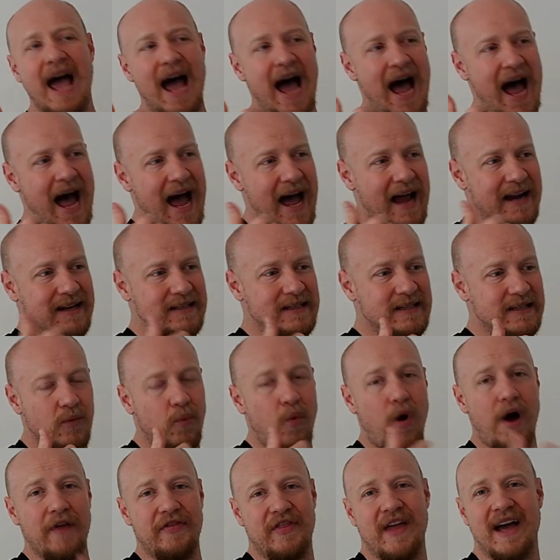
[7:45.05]
and
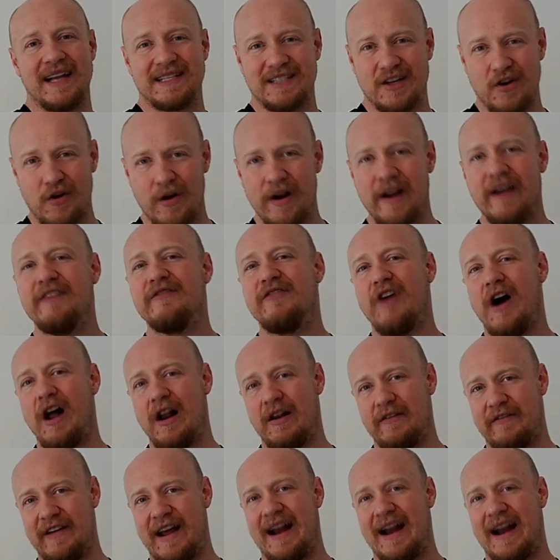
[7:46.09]
what that's going to involve,